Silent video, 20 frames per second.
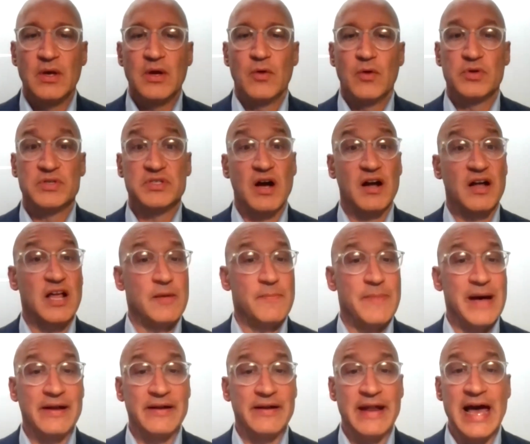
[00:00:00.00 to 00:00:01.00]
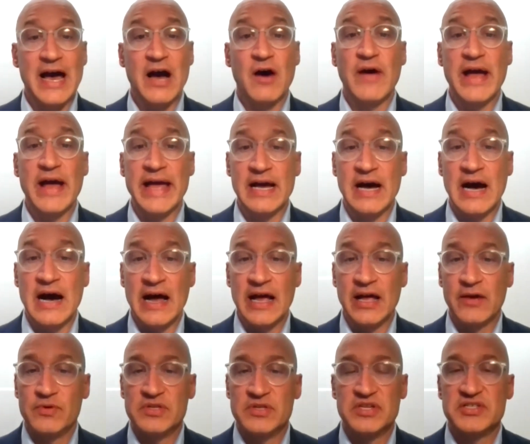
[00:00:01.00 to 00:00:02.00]
We're talking about now AI,
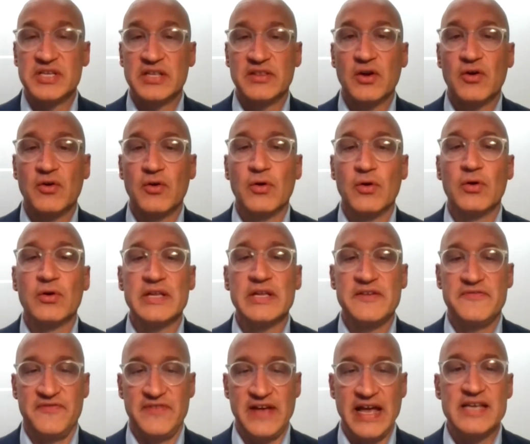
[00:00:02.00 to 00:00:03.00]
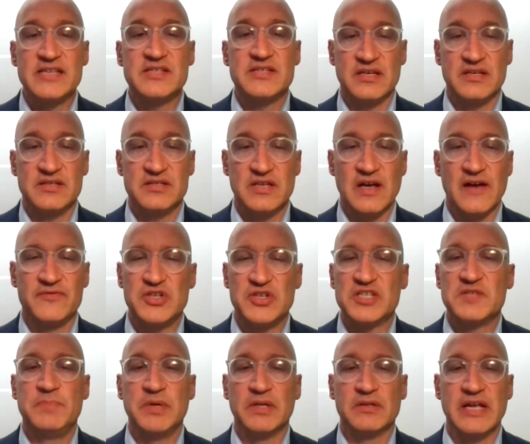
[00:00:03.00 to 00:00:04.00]
which is in the early phases of
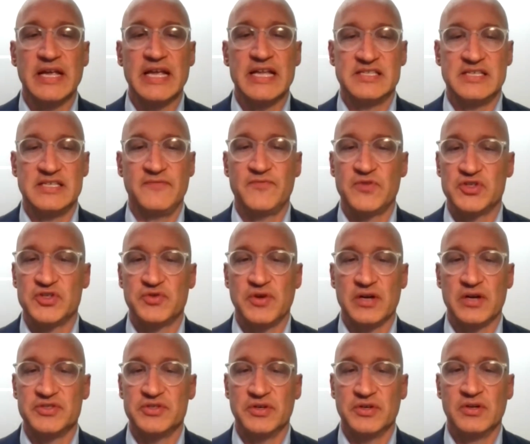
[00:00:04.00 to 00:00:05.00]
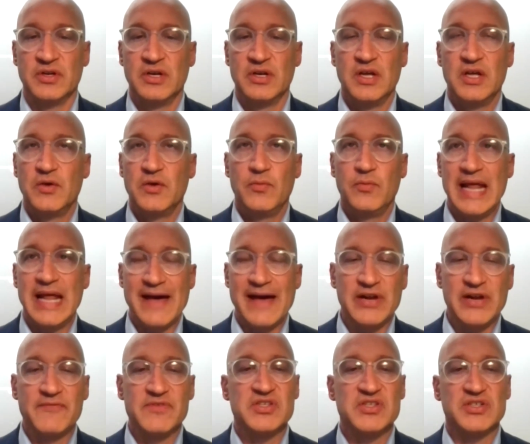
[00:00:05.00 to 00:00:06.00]
just building its infrastructure. We
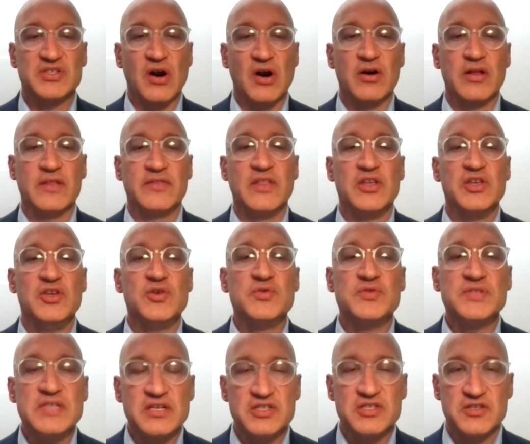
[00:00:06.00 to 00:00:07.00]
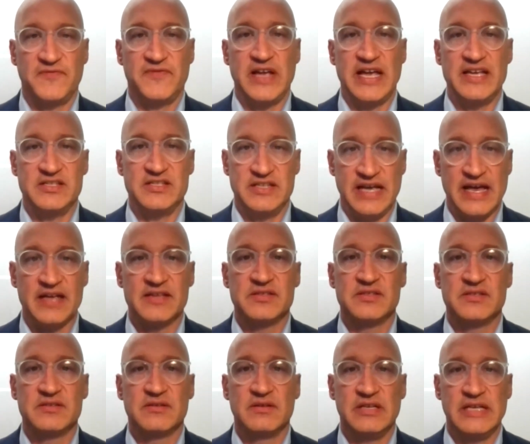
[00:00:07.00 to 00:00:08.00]
haven't even started the usage phase
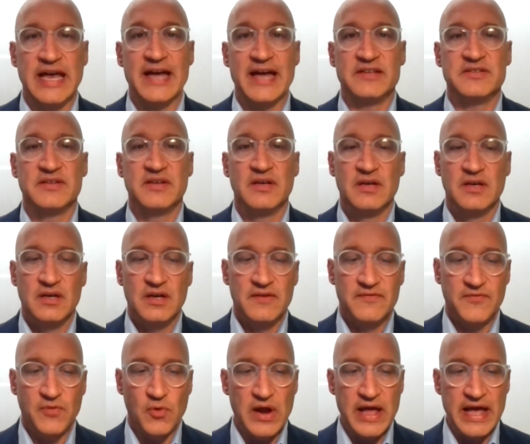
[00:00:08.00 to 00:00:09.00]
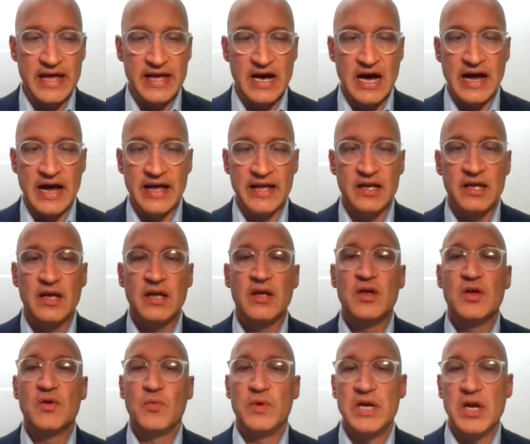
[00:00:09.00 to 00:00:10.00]
yet for AI.
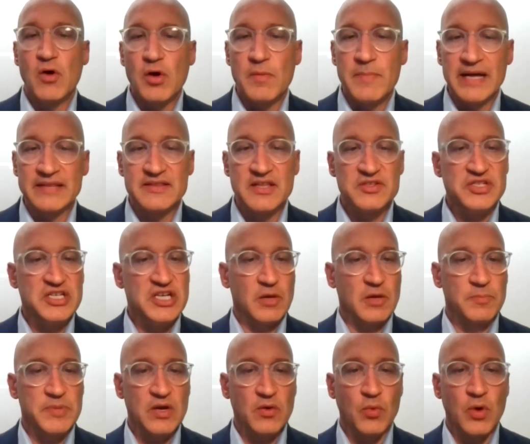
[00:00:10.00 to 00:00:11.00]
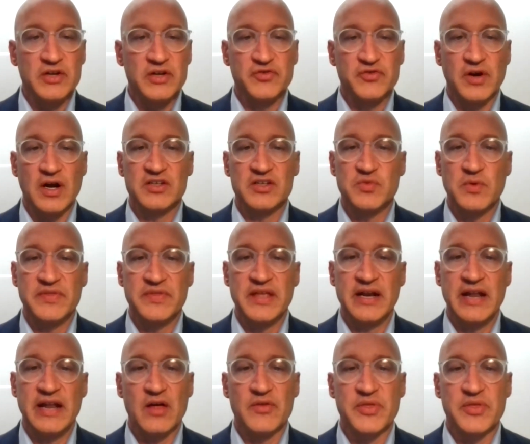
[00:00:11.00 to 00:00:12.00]
We know about the GLP-1 drugs within
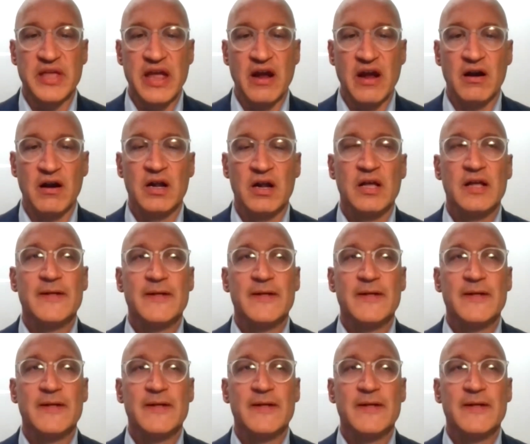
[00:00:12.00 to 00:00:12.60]
healthcare.